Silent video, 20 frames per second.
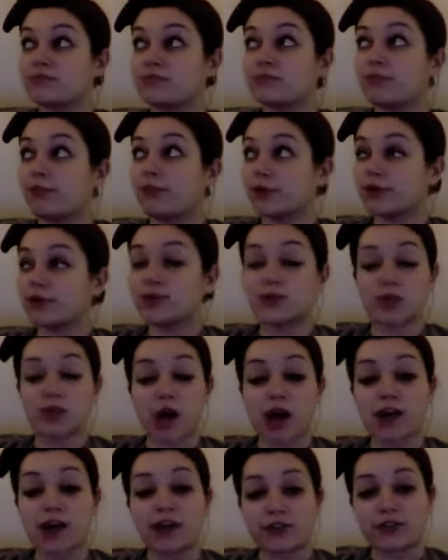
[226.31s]
we're
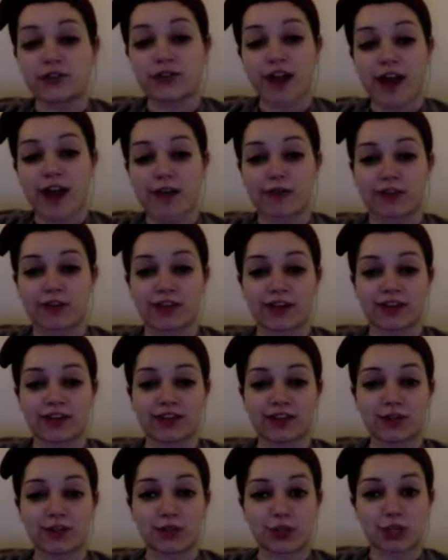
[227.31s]
stuck in traffic.
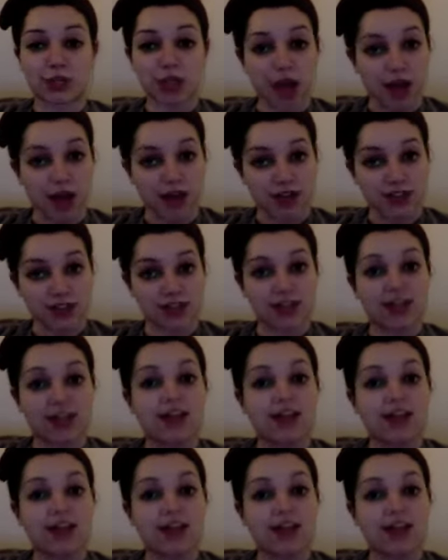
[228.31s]
This sucks.